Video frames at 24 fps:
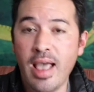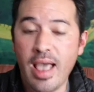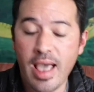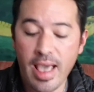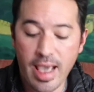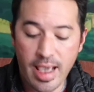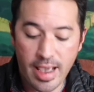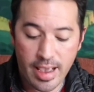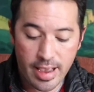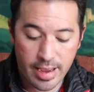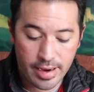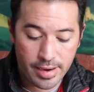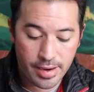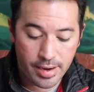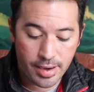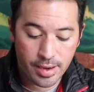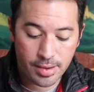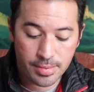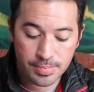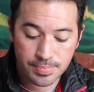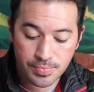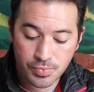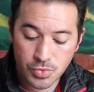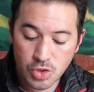And
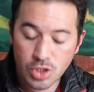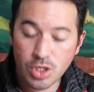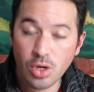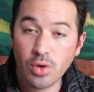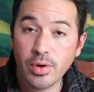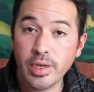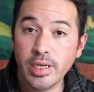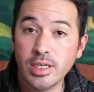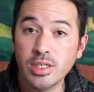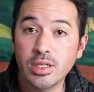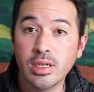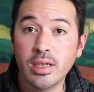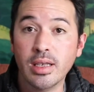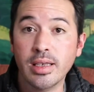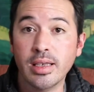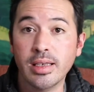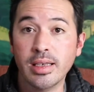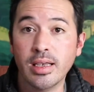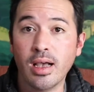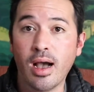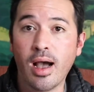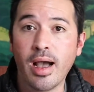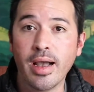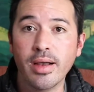
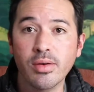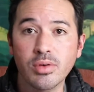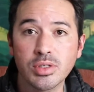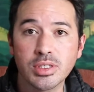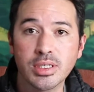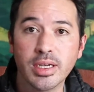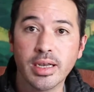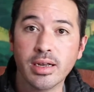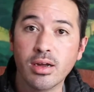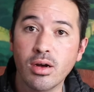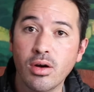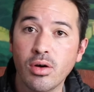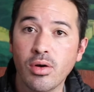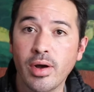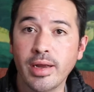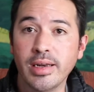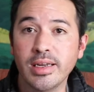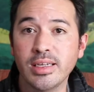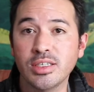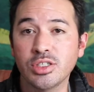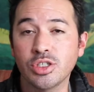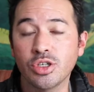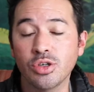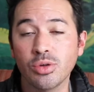I was like, oh, I
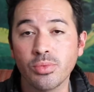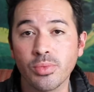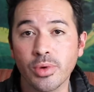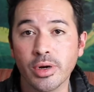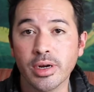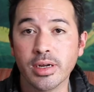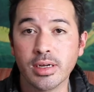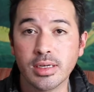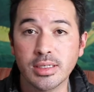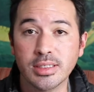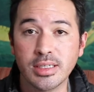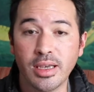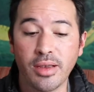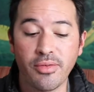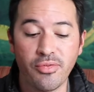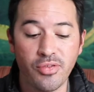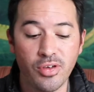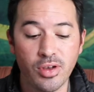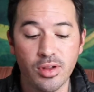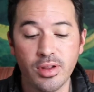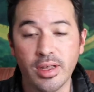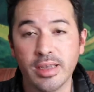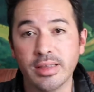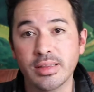need turmeric because I
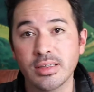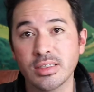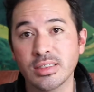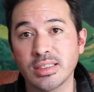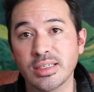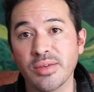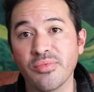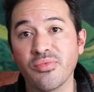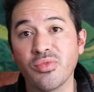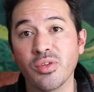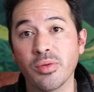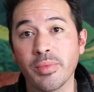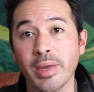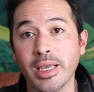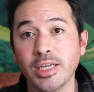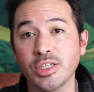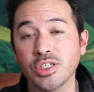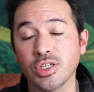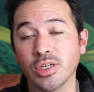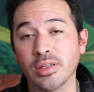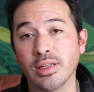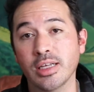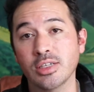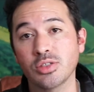feel like it's
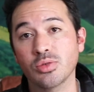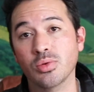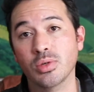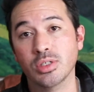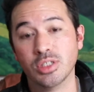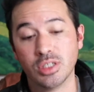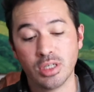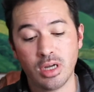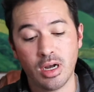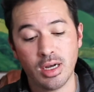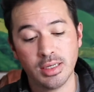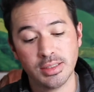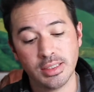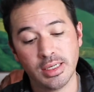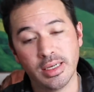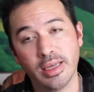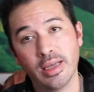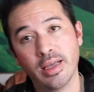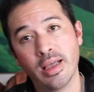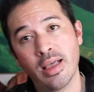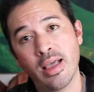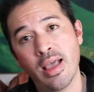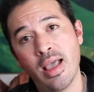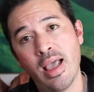inflammation. That's what's causing
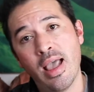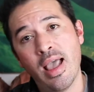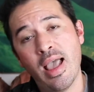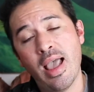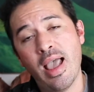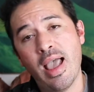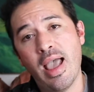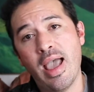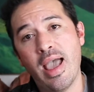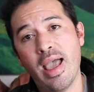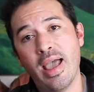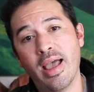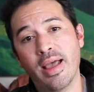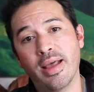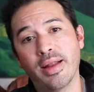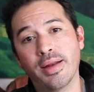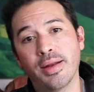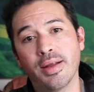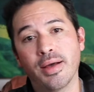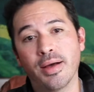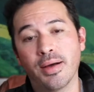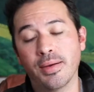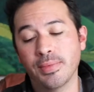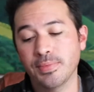it.
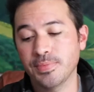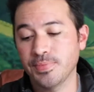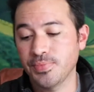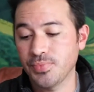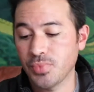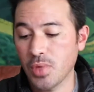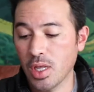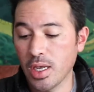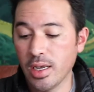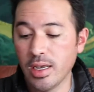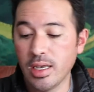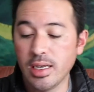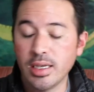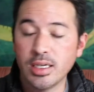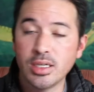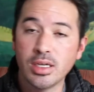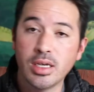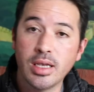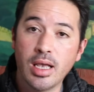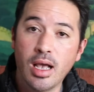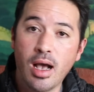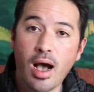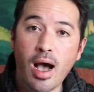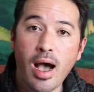And
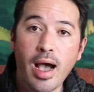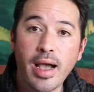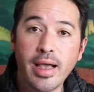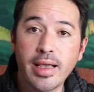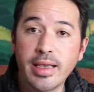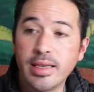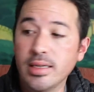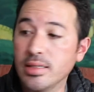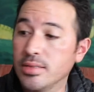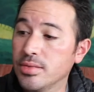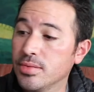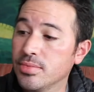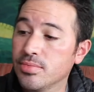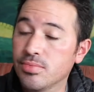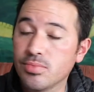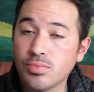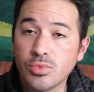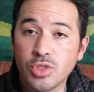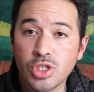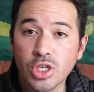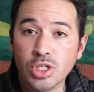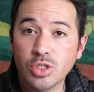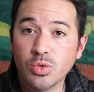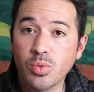I
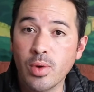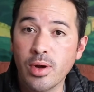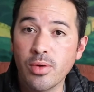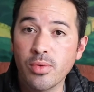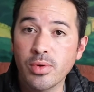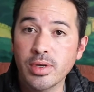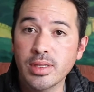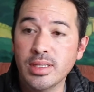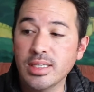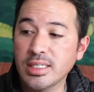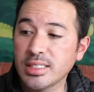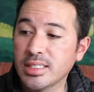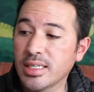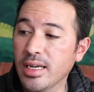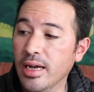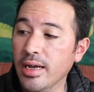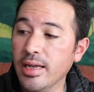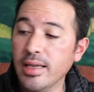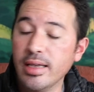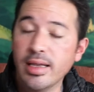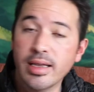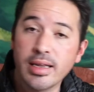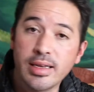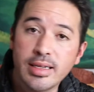just went with his
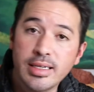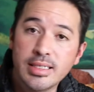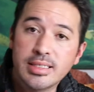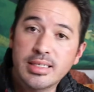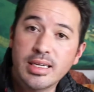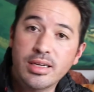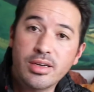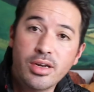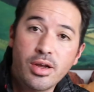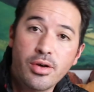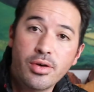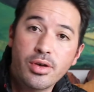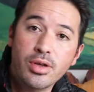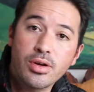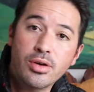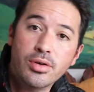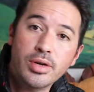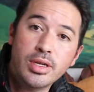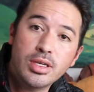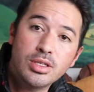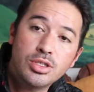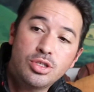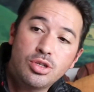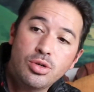gut, and he said, no, you
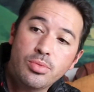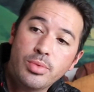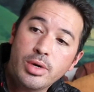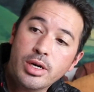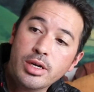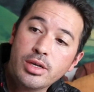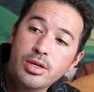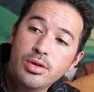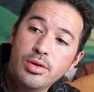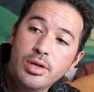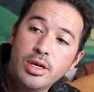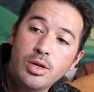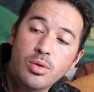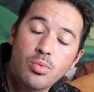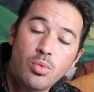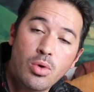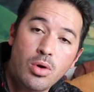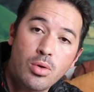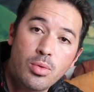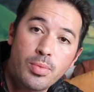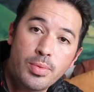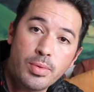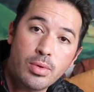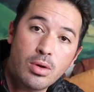don't need turmeric, you need
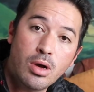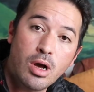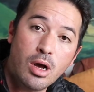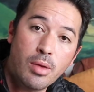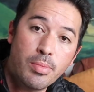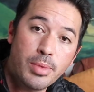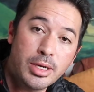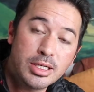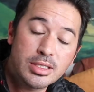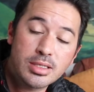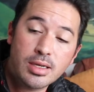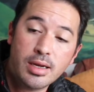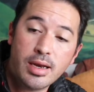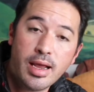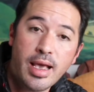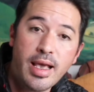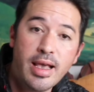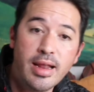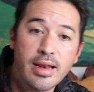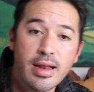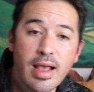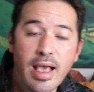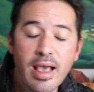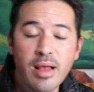Wobenzym
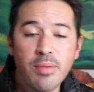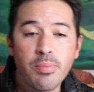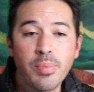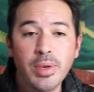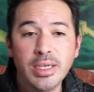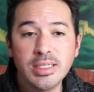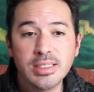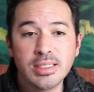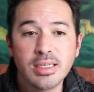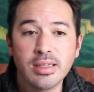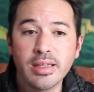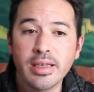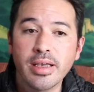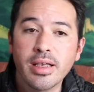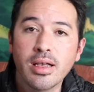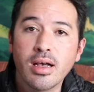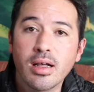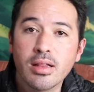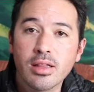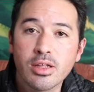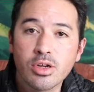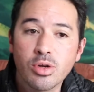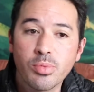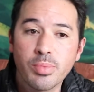N. And basically
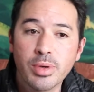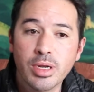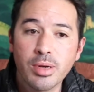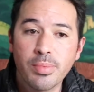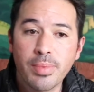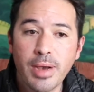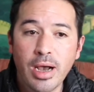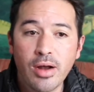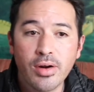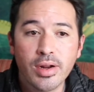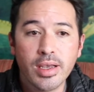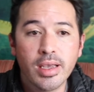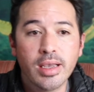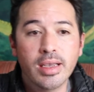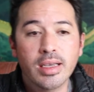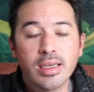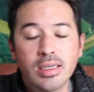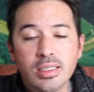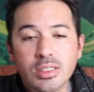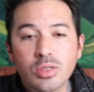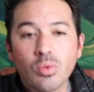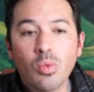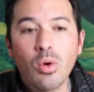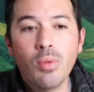a little bit about it
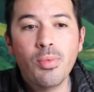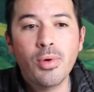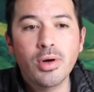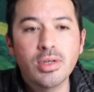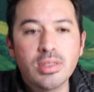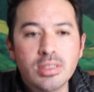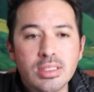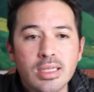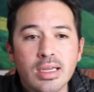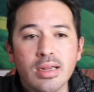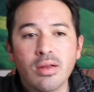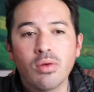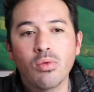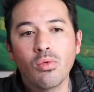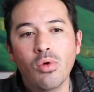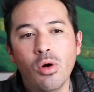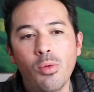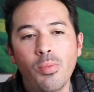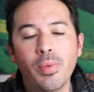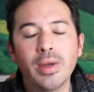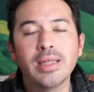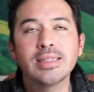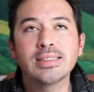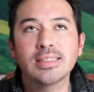is
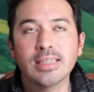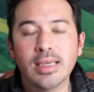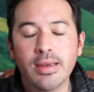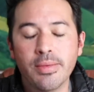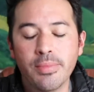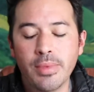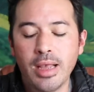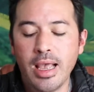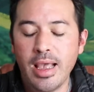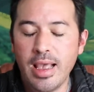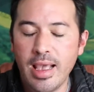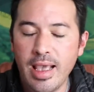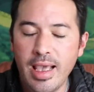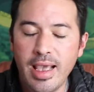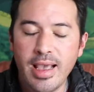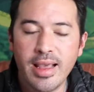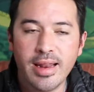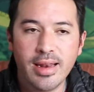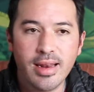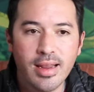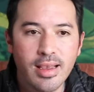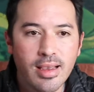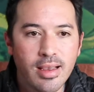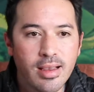Wobenzym
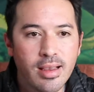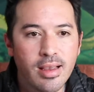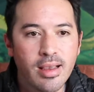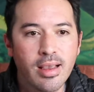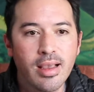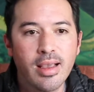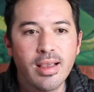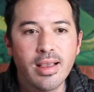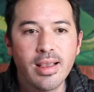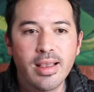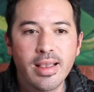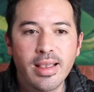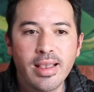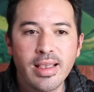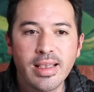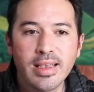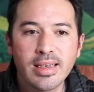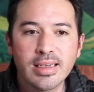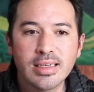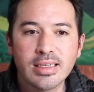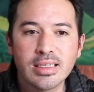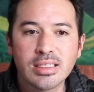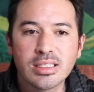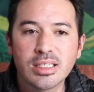N
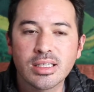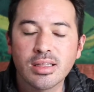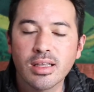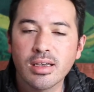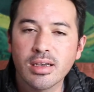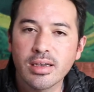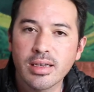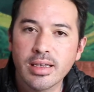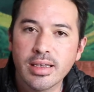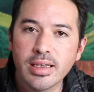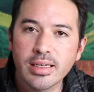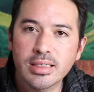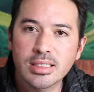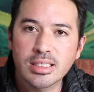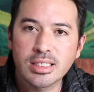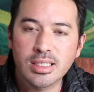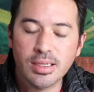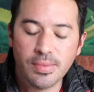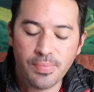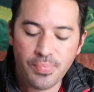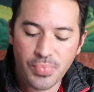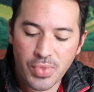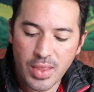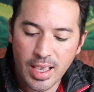is
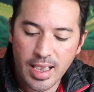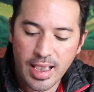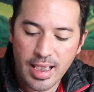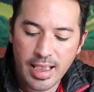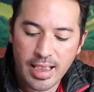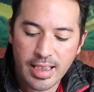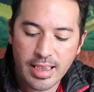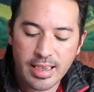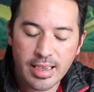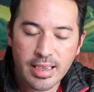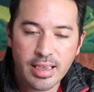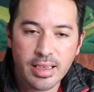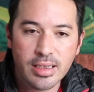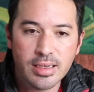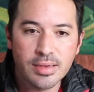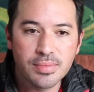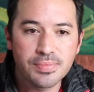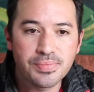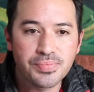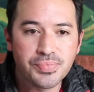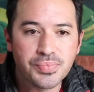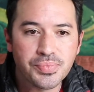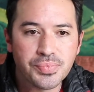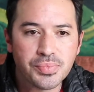it's a
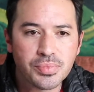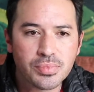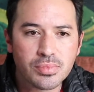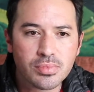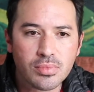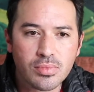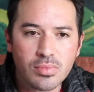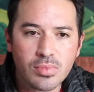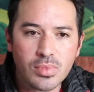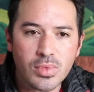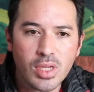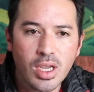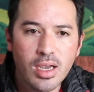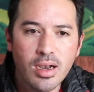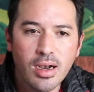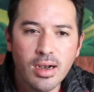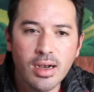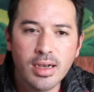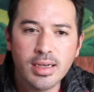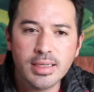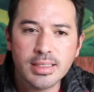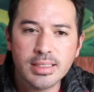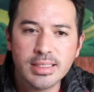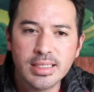
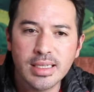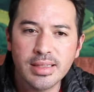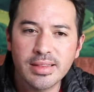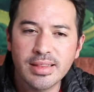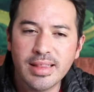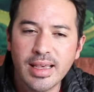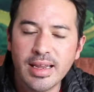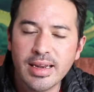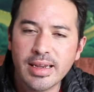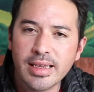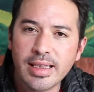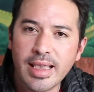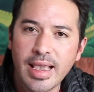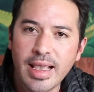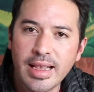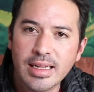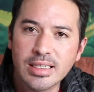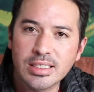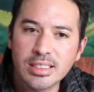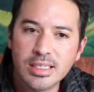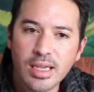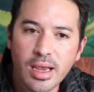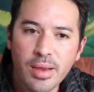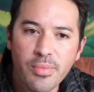synthetic
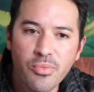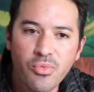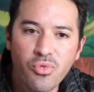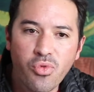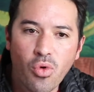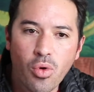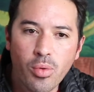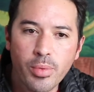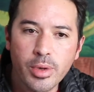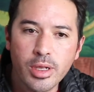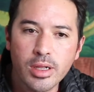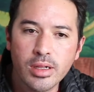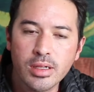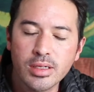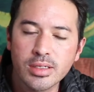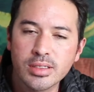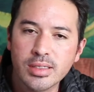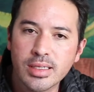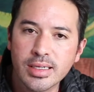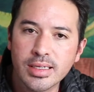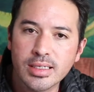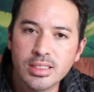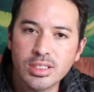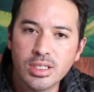enzyme formula
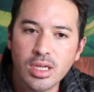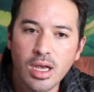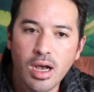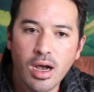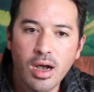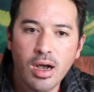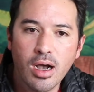that's